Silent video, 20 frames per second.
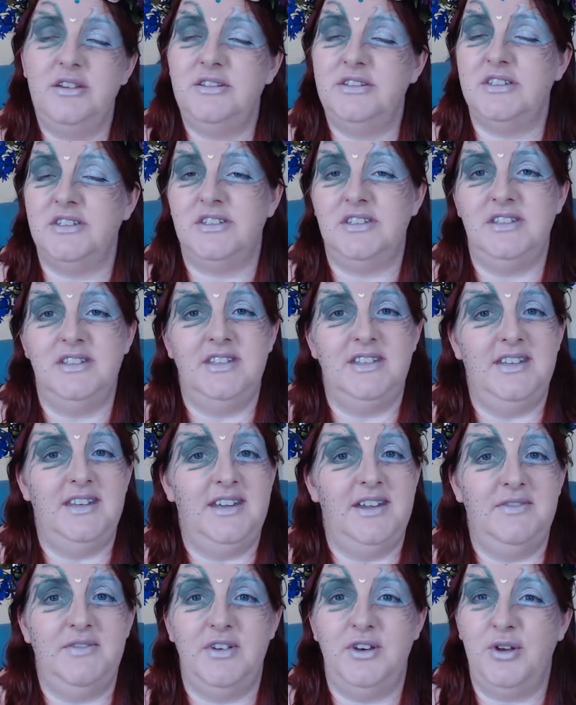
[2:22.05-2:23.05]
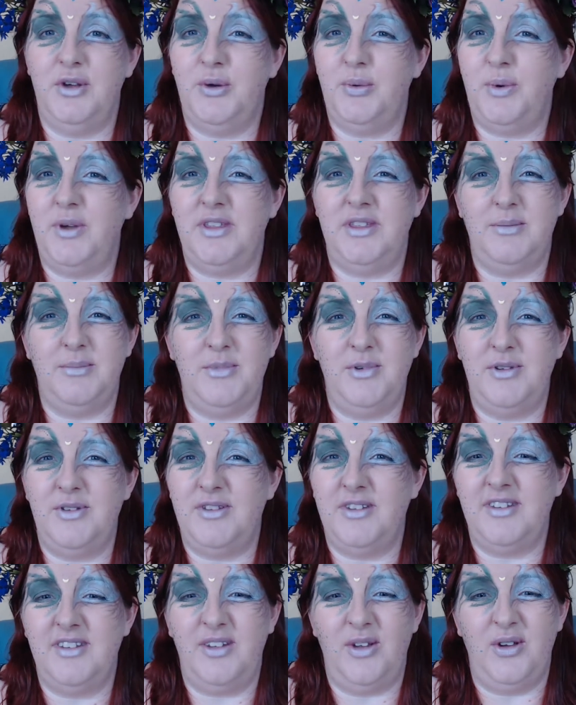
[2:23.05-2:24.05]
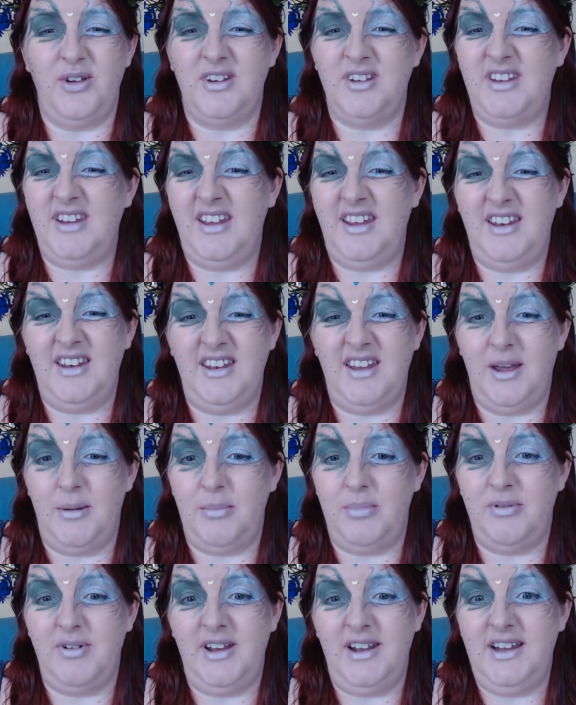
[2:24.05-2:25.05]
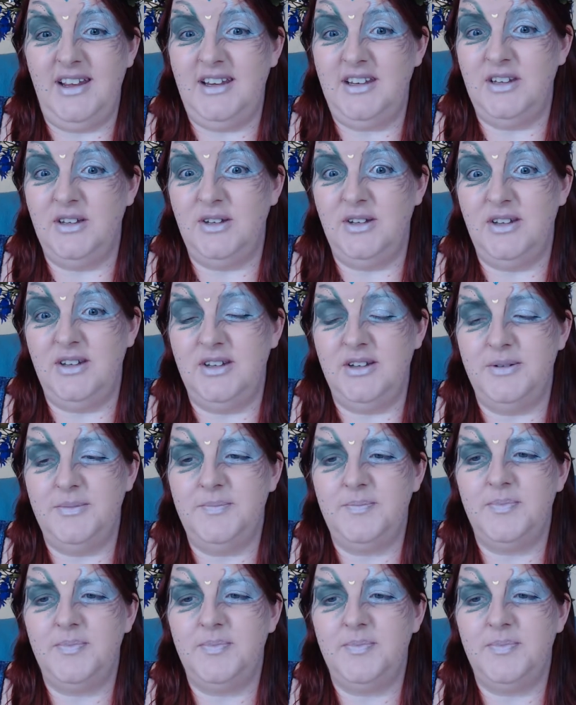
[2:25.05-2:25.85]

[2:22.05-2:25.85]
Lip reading: just never know where the muse is going to end up, really, do you?